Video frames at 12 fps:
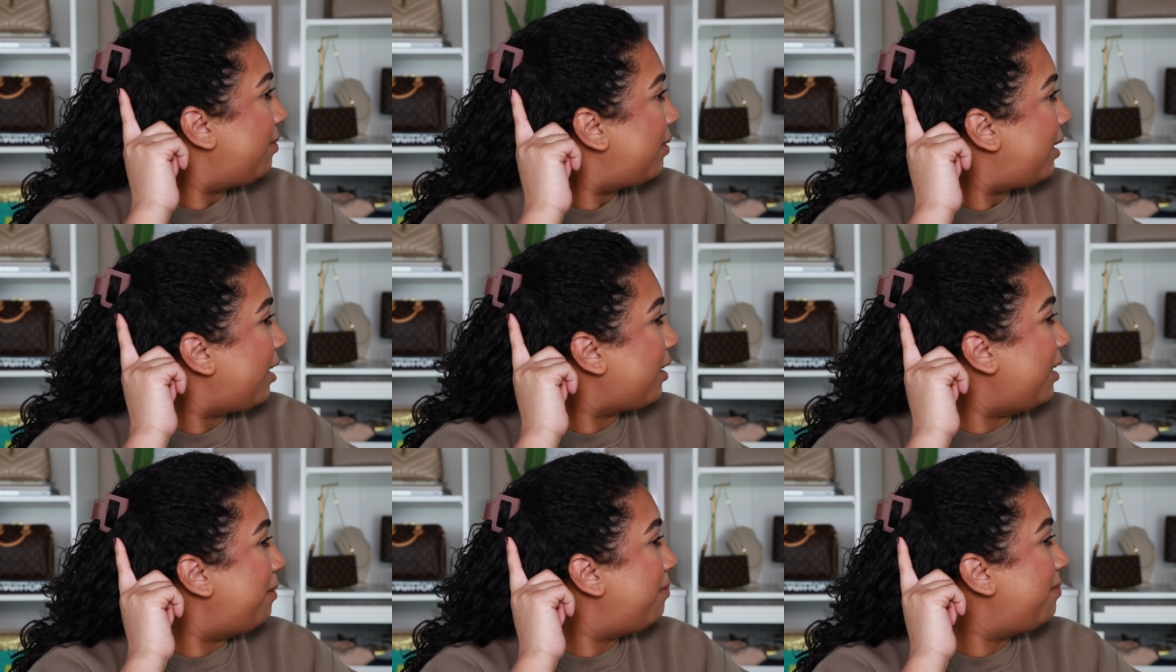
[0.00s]
hair
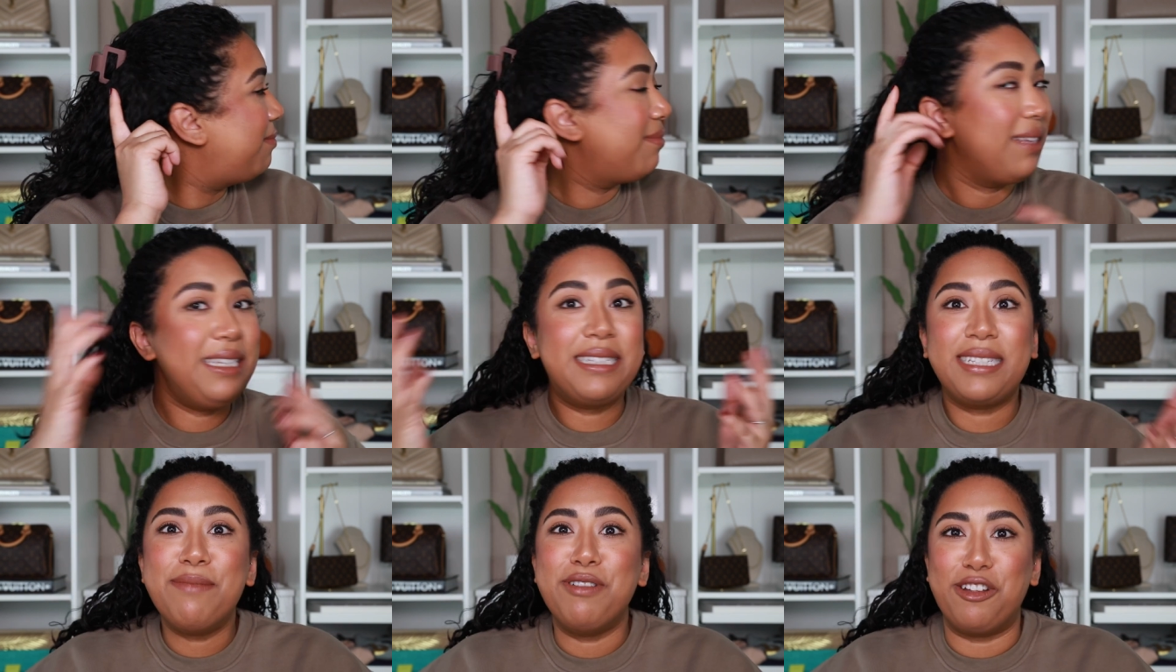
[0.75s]
clip. It's
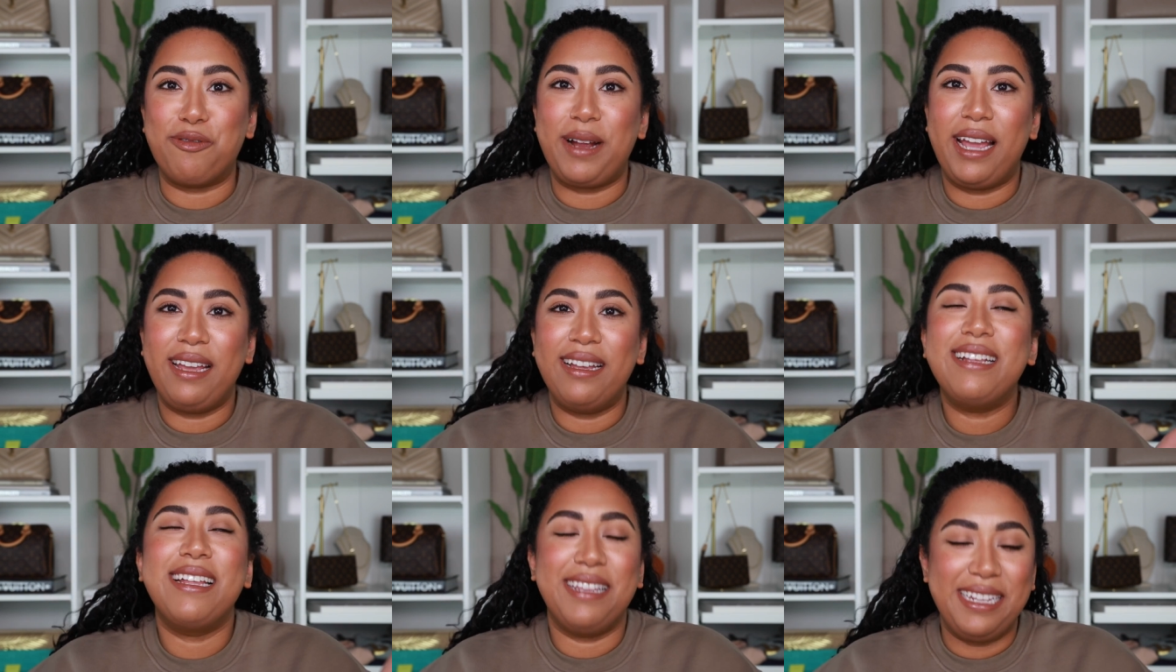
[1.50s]
similar,
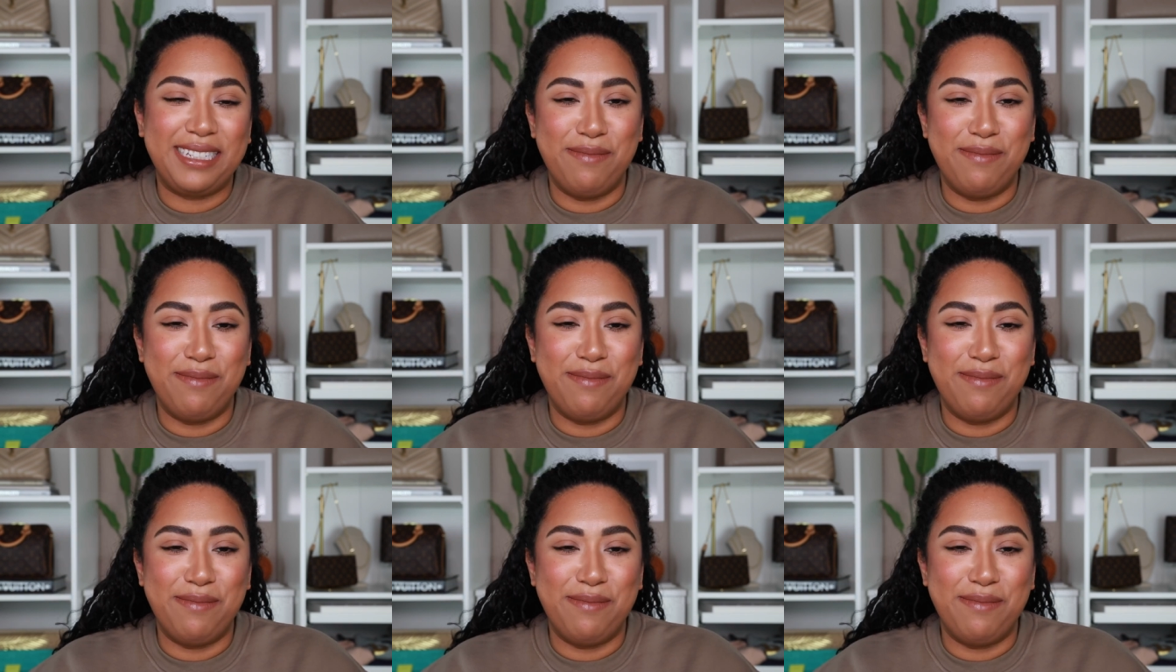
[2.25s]
right? At least